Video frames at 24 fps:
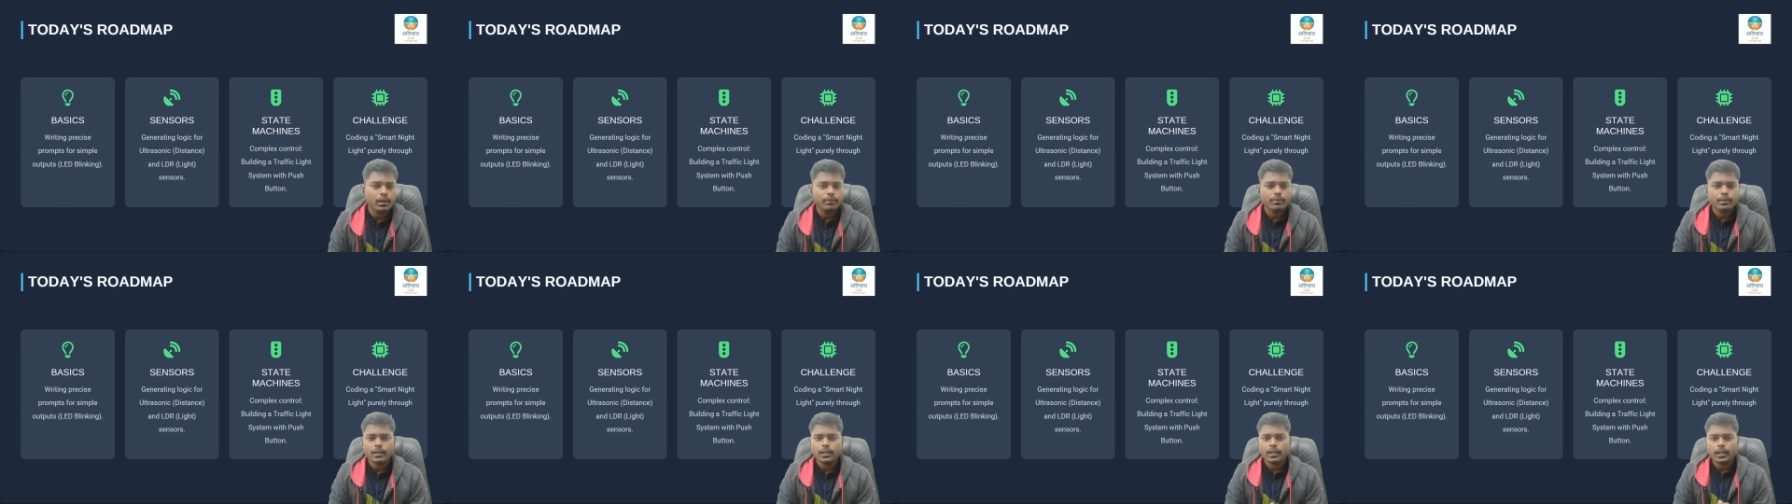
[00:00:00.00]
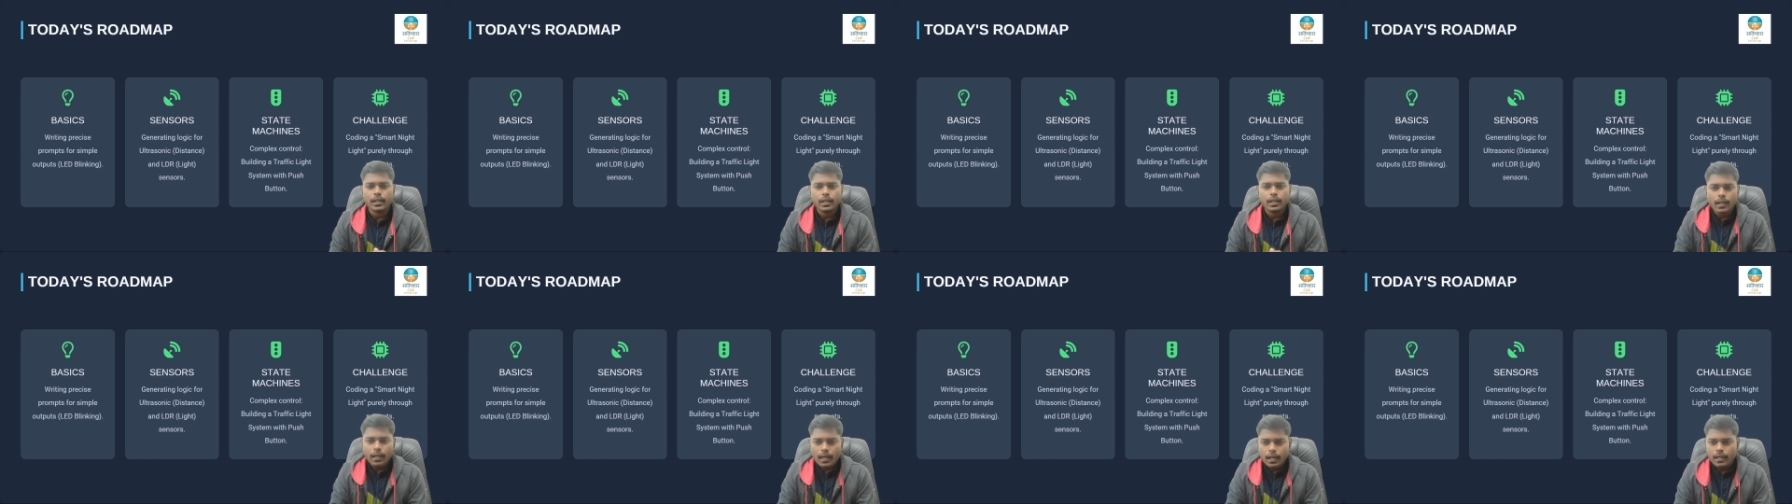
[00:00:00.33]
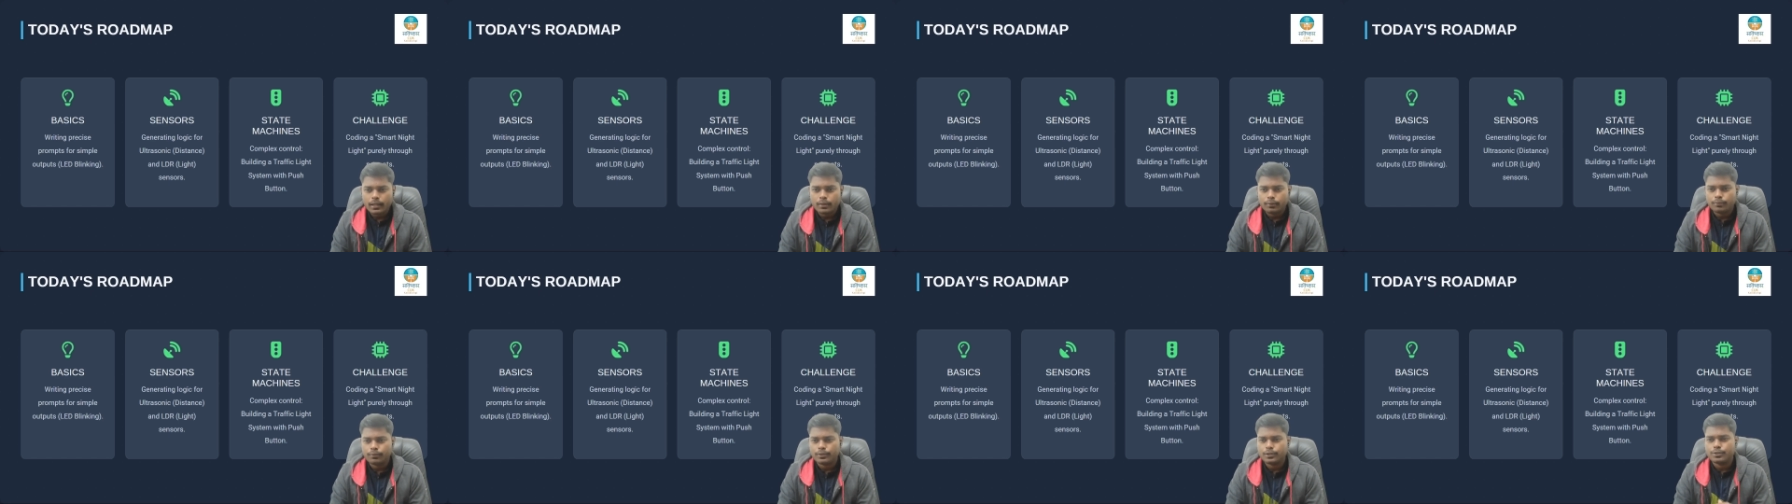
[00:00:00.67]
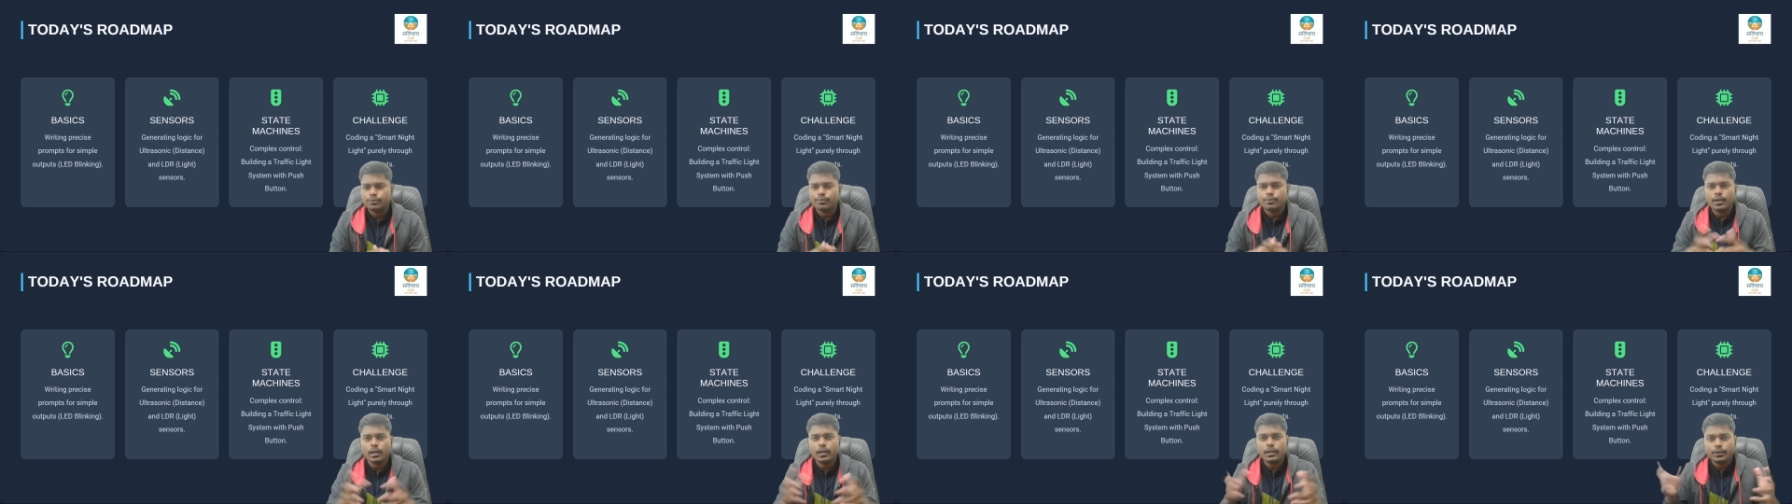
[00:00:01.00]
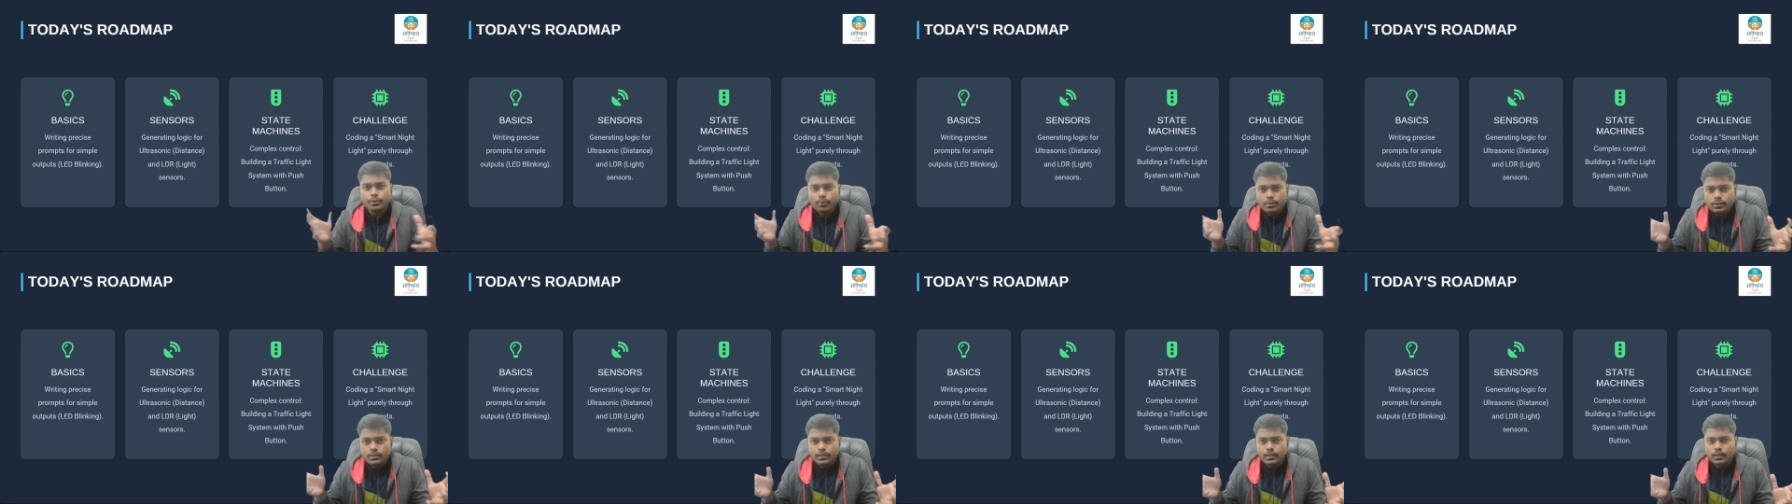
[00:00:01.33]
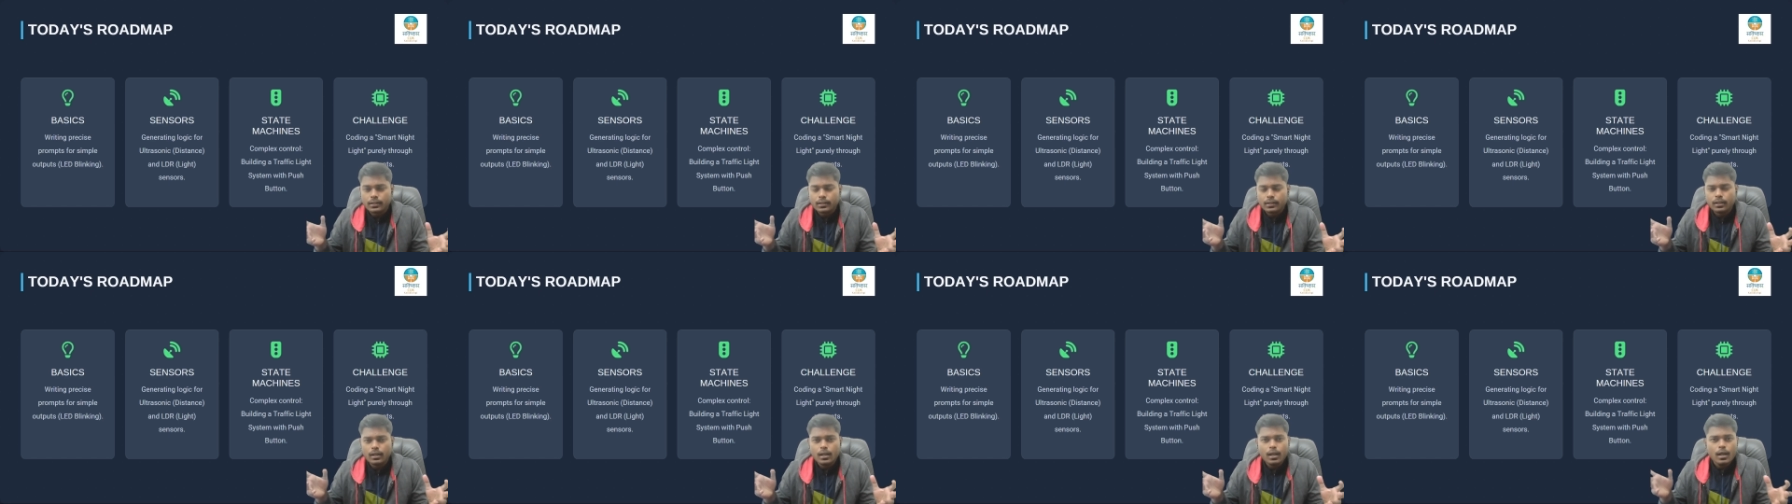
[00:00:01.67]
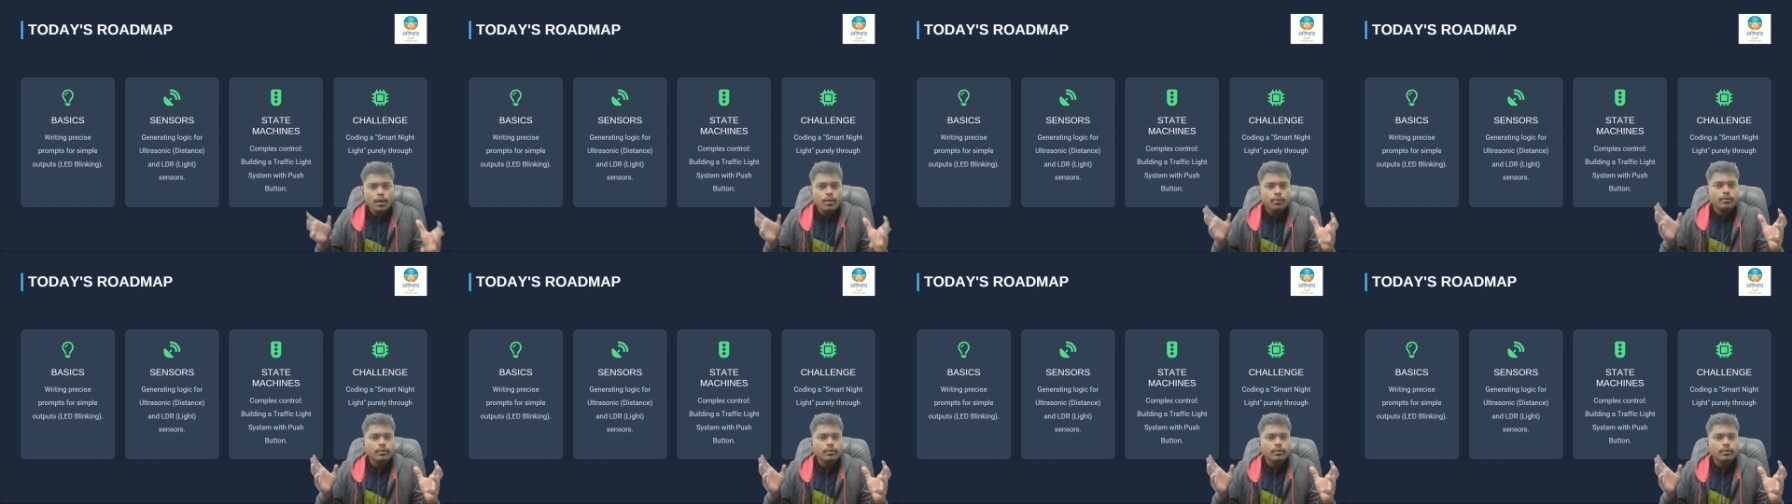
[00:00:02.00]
whatever AI which we are using